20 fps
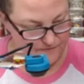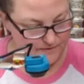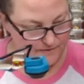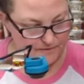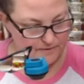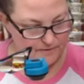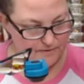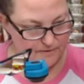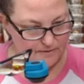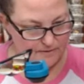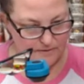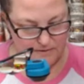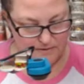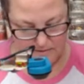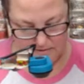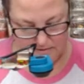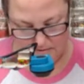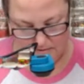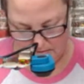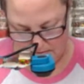
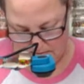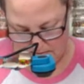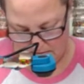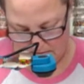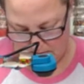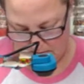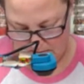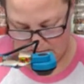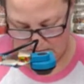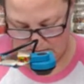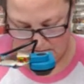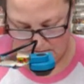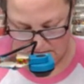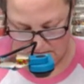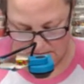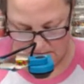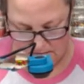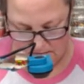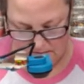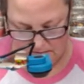
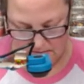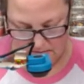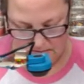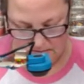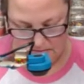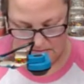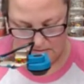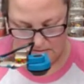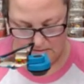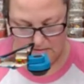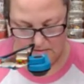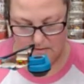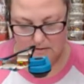No one is speaking in this clip.